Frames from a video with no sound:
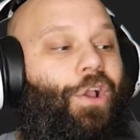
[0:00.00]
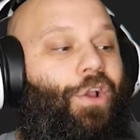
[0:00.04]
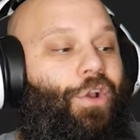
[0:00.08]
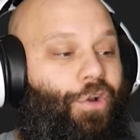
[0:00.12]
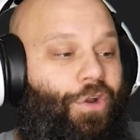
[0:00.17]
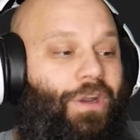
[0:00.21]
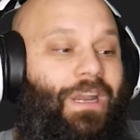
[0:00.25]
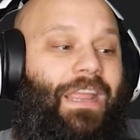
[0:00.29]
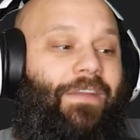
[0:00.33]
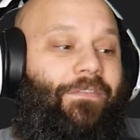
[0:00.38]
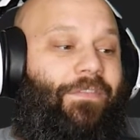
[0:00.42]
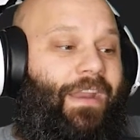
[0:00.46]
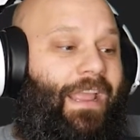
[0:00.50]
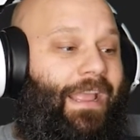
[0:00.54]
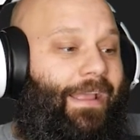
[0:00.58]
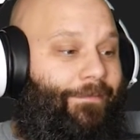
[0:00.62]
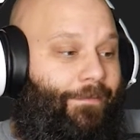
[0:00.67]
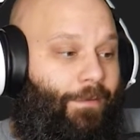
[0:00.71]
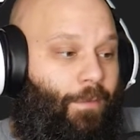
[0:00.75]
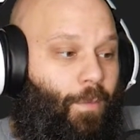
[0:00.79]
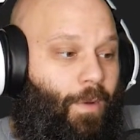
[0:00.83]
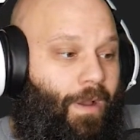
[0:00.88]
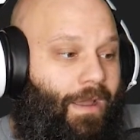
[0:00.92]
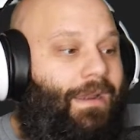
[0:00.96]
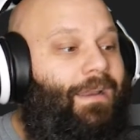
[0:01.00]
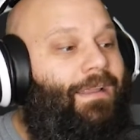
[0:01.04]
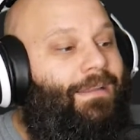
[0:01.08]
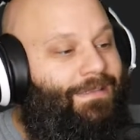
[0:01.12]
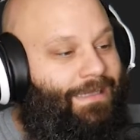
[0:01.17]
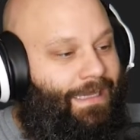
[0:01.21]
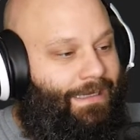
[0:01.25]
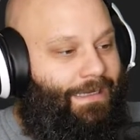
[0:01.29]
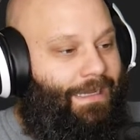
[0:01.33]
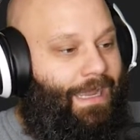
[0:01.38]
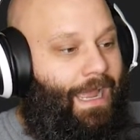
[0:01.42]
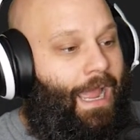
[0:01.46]
Good evening, everyone,
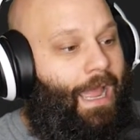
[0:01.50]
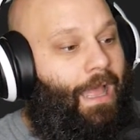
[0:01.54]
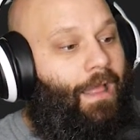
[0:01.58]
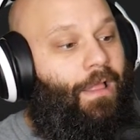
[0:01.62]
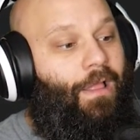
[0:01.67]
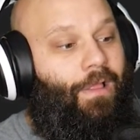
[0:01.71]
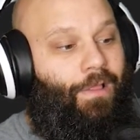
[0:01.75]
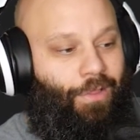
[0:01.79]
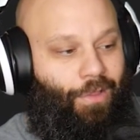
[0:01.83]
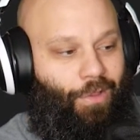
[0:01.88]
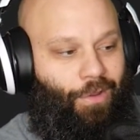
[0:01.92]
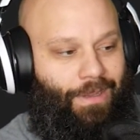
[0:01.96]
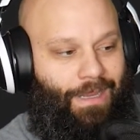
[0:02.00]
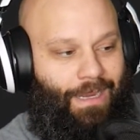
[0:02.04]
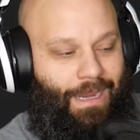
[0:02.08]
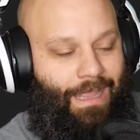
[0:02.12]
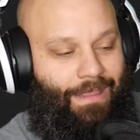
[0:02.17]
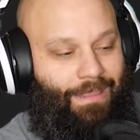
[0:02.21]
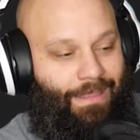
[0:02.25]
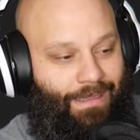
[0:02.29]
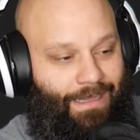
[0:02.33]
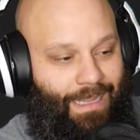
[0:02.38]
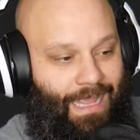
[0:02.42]
said Kyle, looking at the